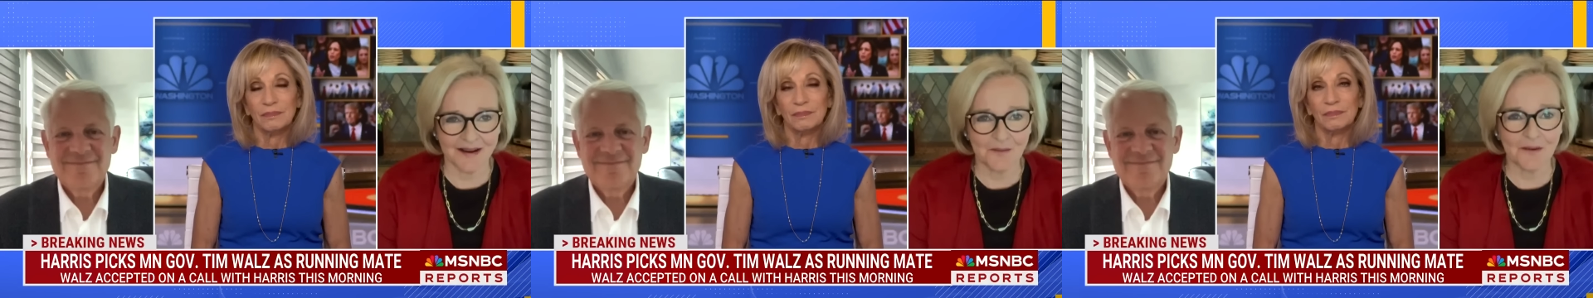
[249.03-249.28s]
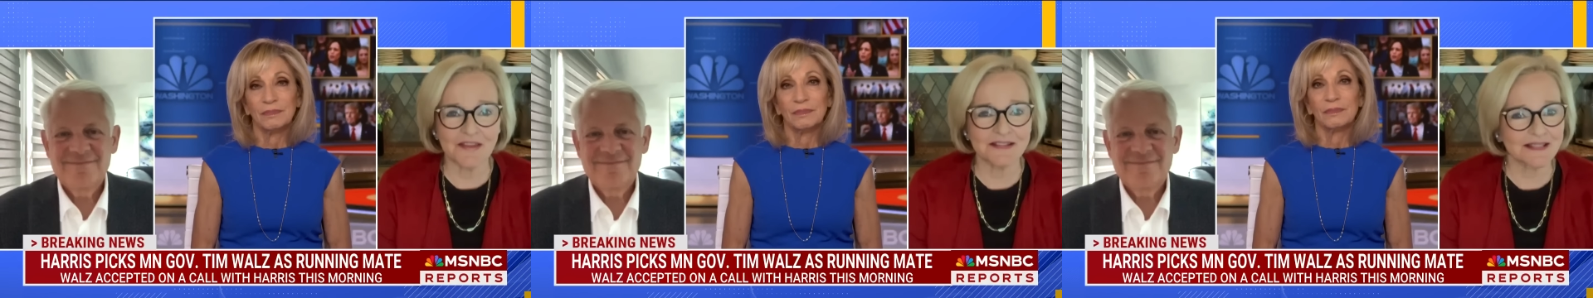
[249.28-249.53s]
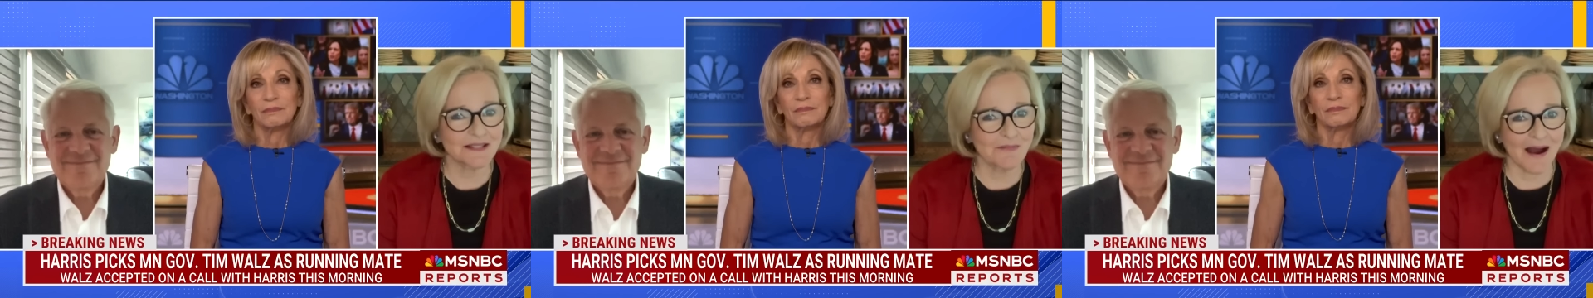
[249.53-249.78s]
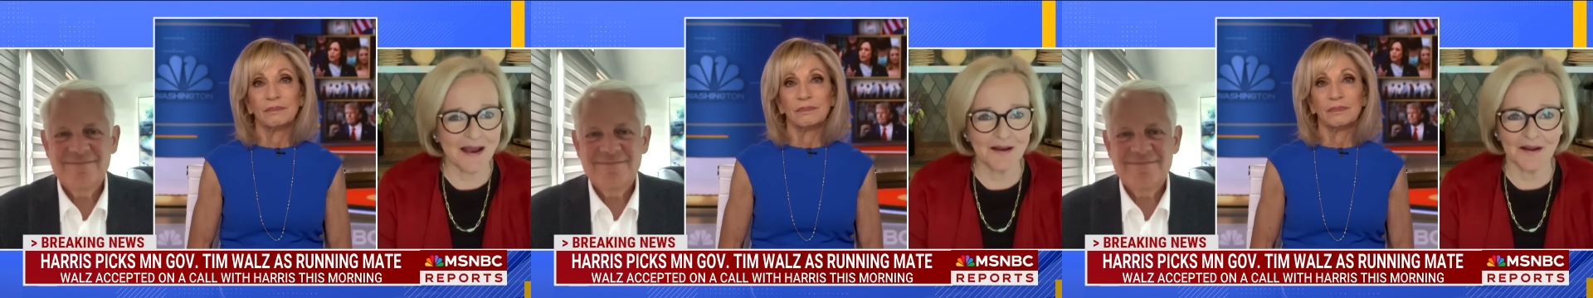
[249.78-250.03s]
Speaker 1: with a
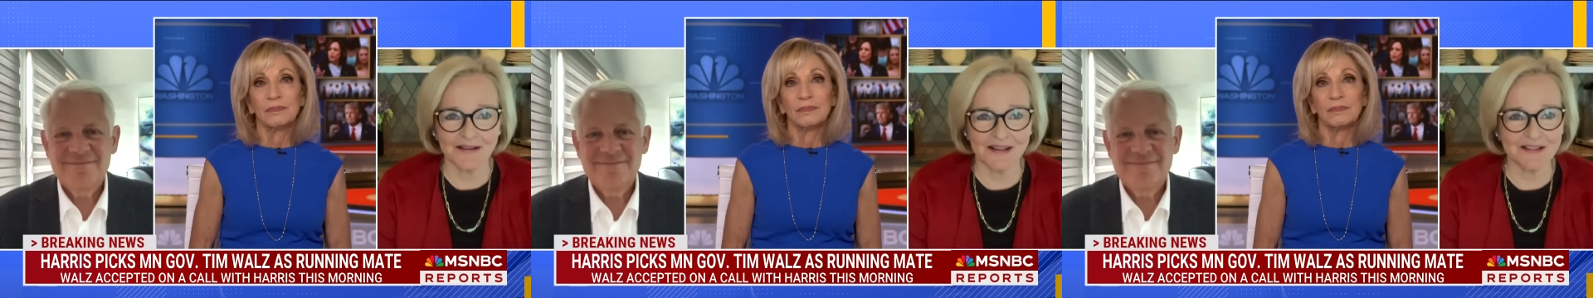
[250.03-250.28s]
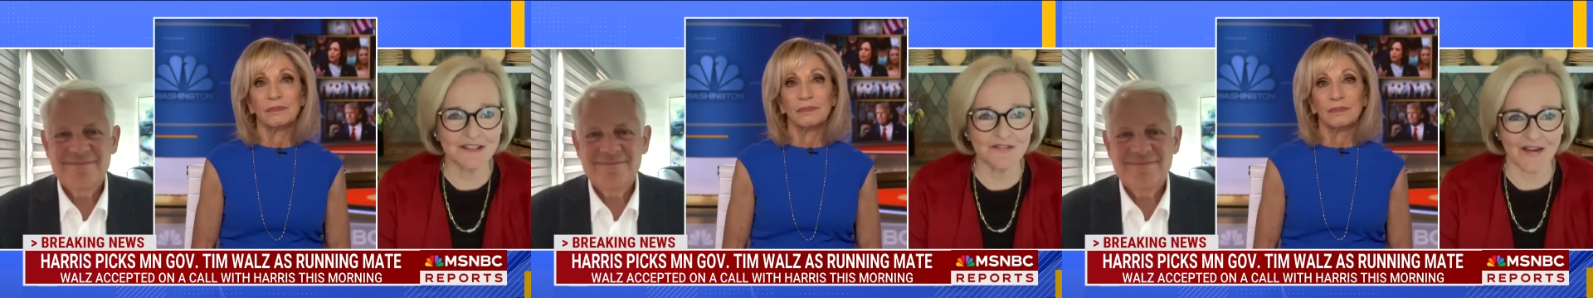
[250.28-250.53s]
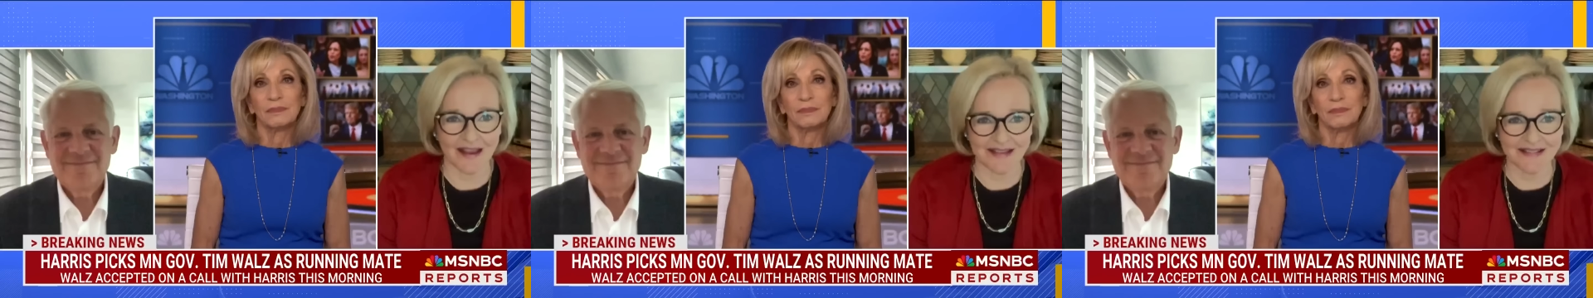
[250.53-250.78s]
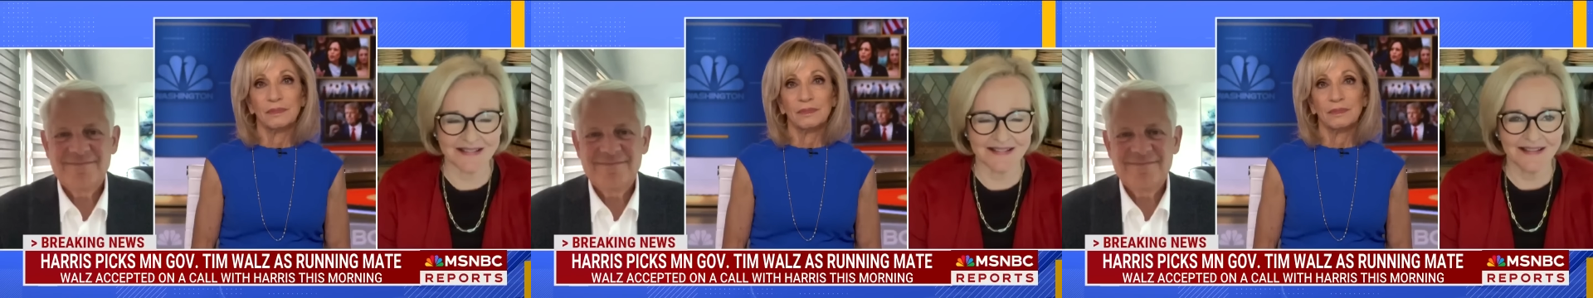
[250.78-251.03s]
smile on his
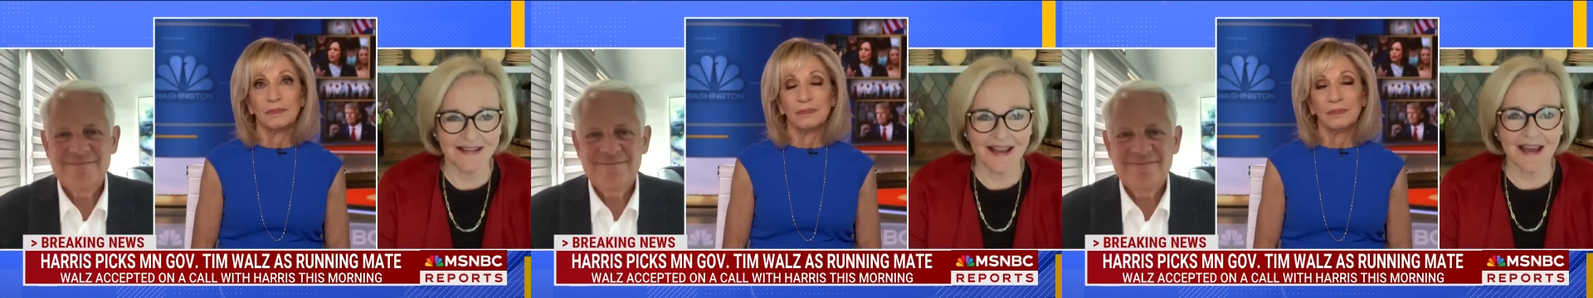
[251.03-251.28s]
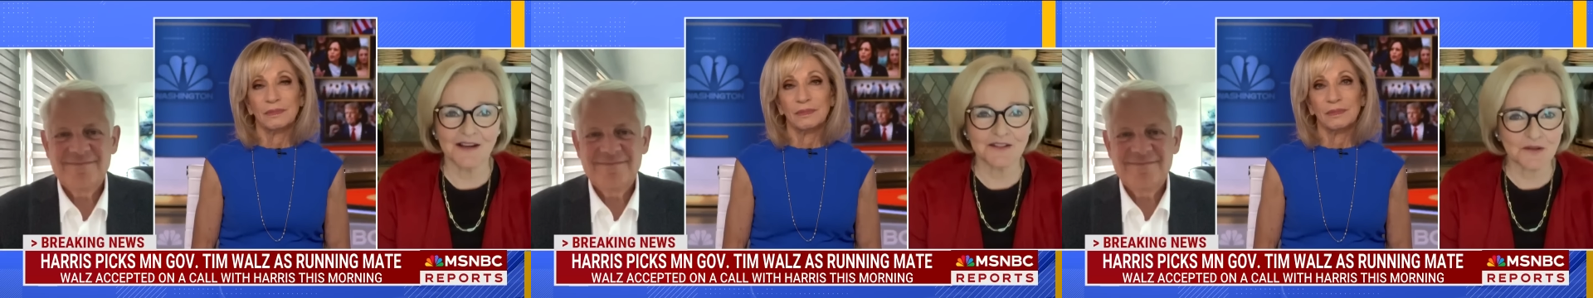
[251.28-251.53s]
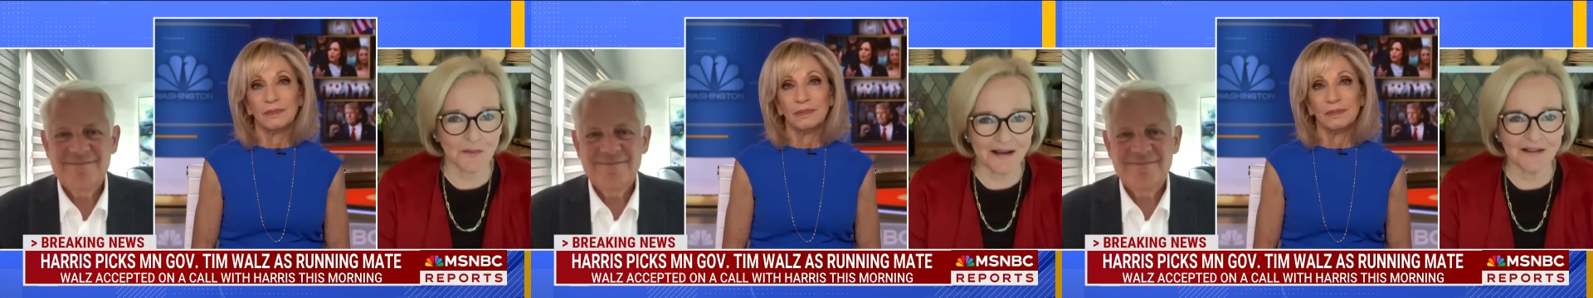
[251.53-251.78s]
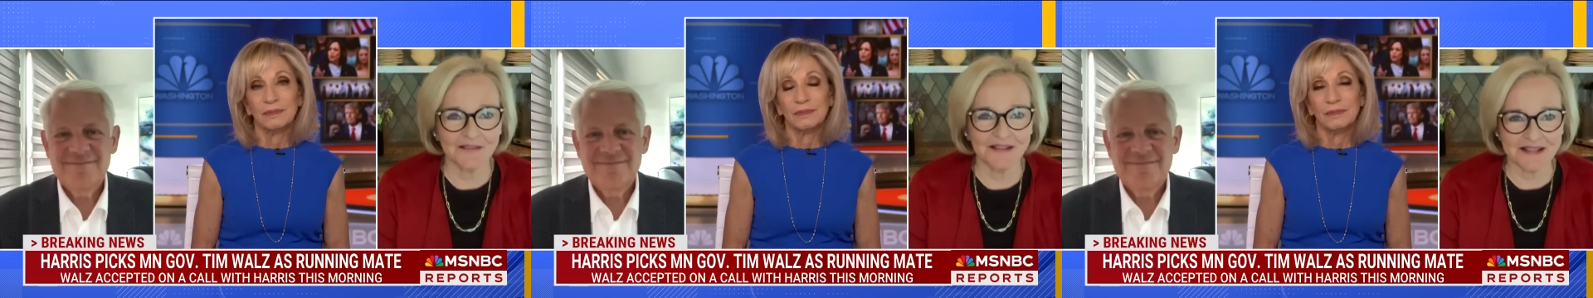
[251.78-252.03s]
face and a
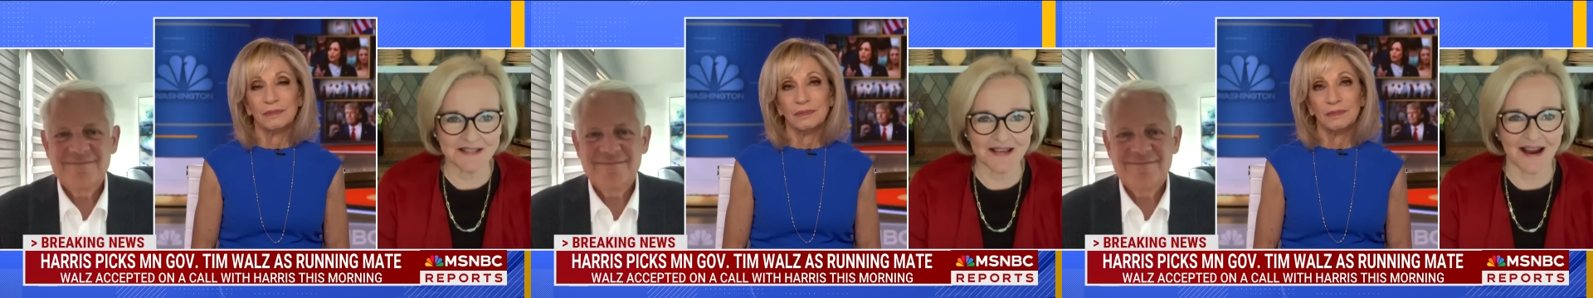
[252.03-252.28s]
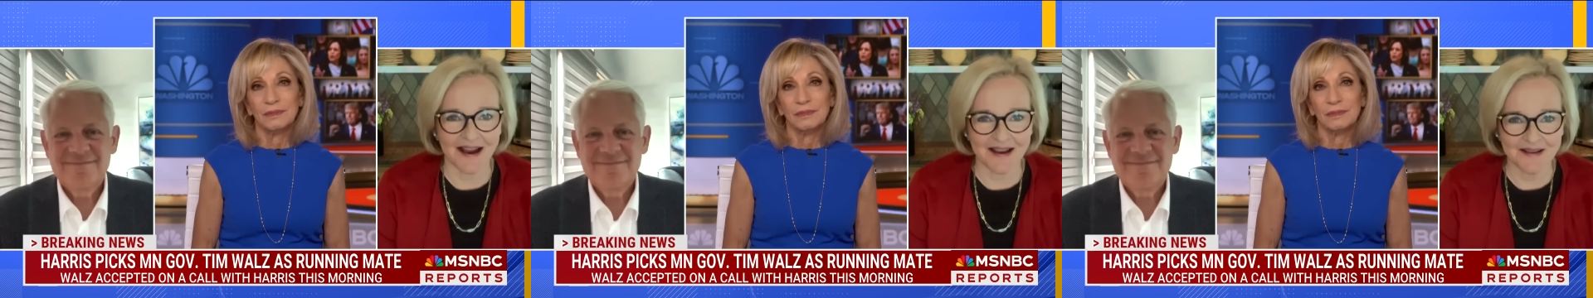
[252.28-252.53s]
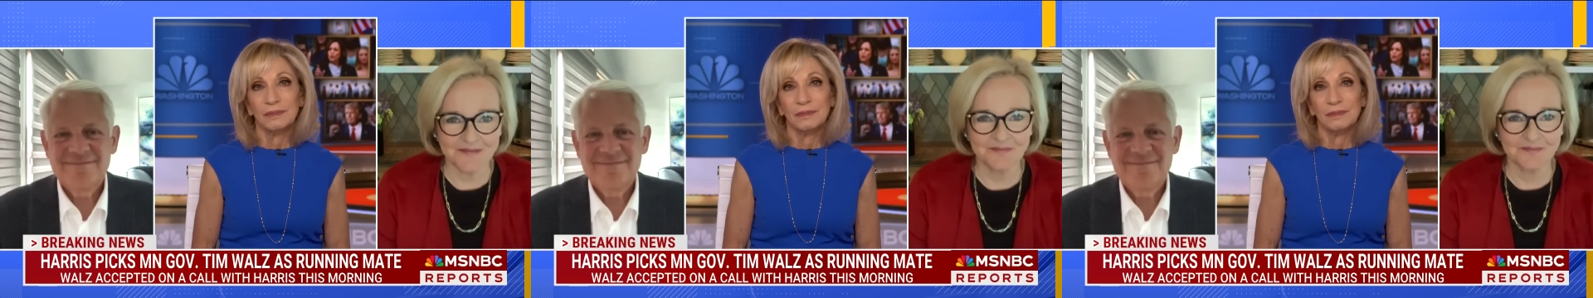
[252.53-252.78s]
twinkle in his eye.